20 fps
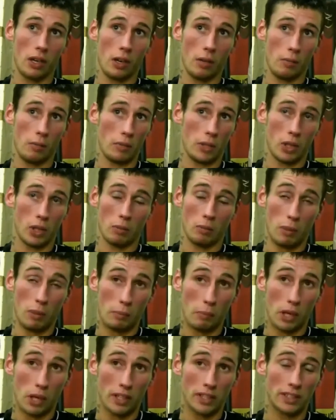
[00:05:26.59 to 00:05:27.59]

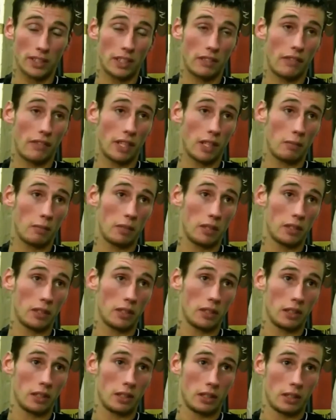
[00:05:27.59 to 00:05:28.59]
My body's developing.